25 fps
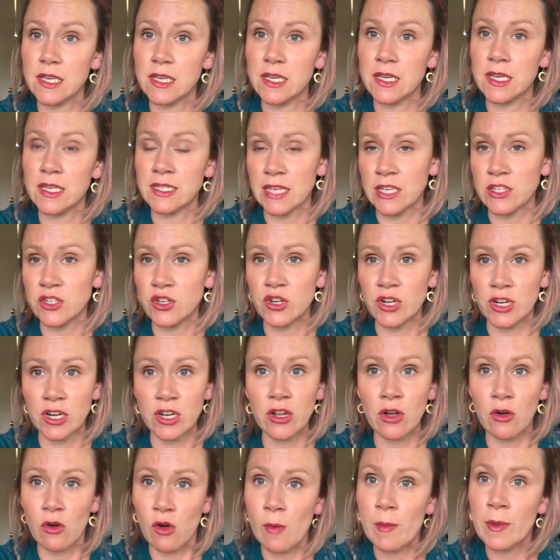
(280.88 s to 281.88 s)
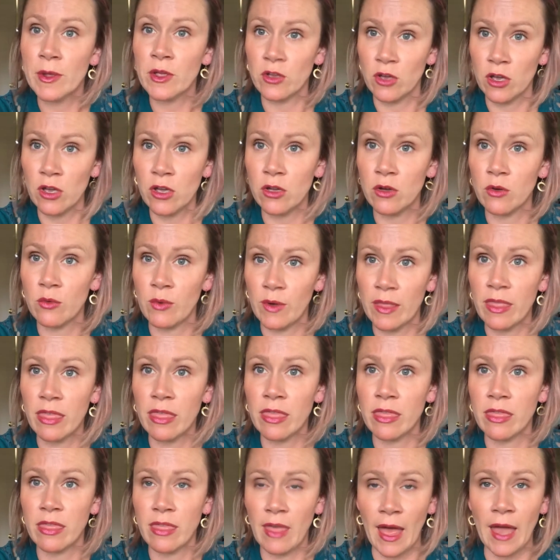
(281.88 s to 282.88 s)
that you're going to go home and cook
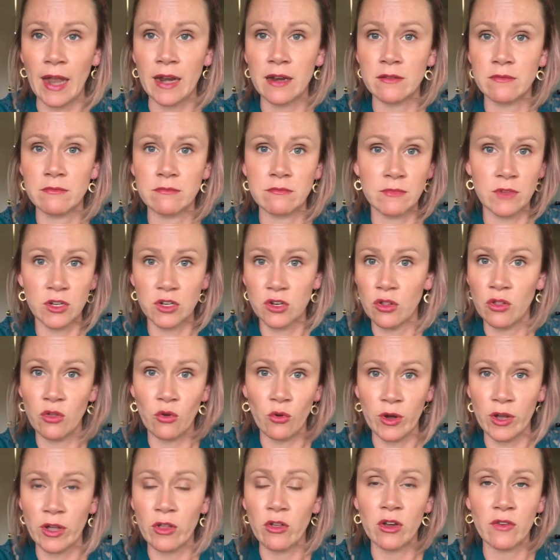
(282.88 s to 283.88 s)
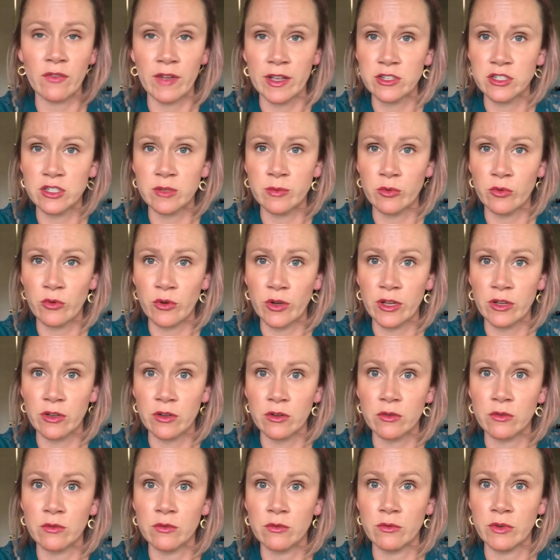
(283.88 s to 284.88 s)
with that canola oil or vegetable
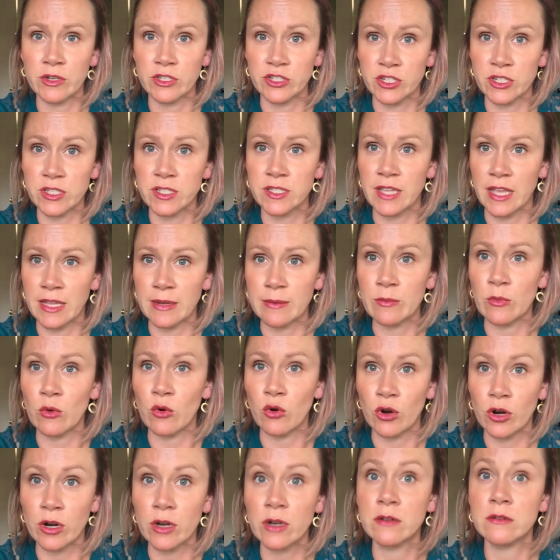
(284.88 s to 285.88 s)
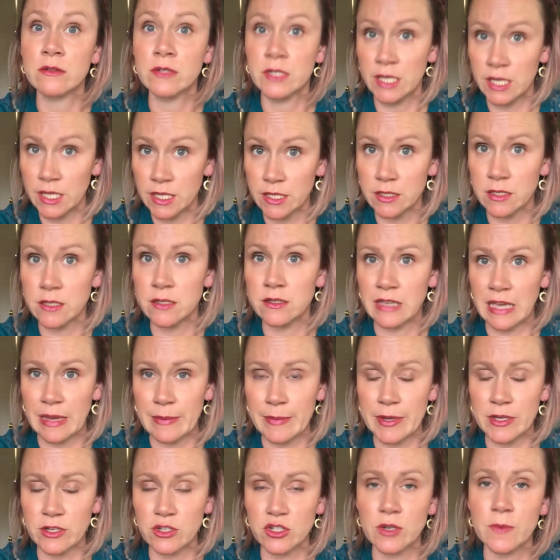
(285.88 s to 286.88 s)
oil, which is then more heat
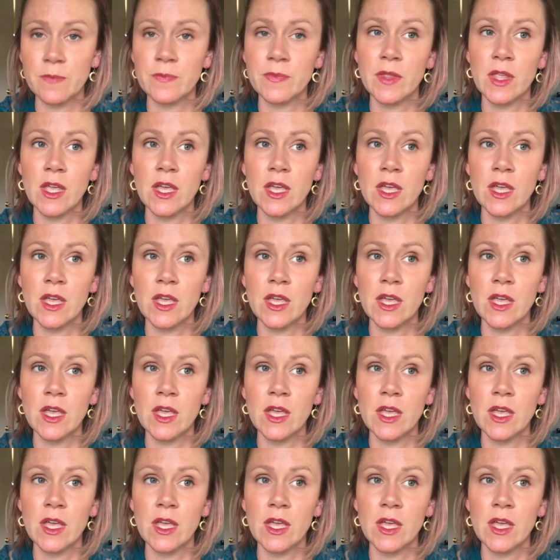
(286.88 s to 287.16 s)
damage.